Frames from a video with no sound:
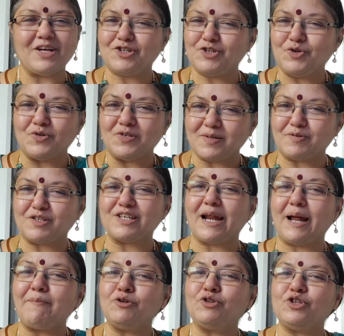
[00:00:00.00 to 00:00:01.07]
that you
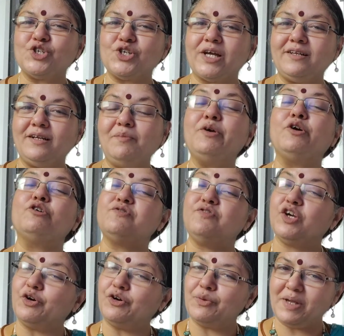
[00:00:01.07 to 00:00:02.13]
subscribe to the channel because
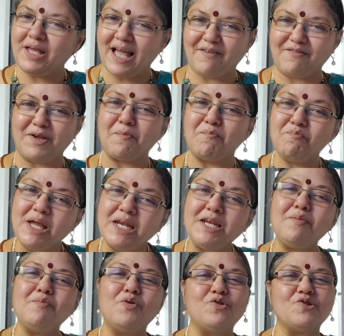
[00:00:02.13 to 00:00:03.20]
we're going to be having
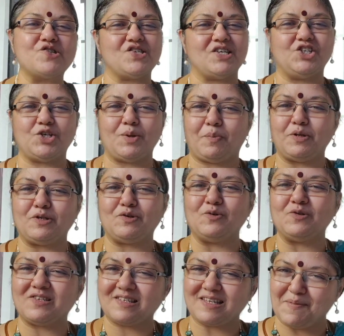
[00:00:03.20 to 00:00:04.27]
many more such episodes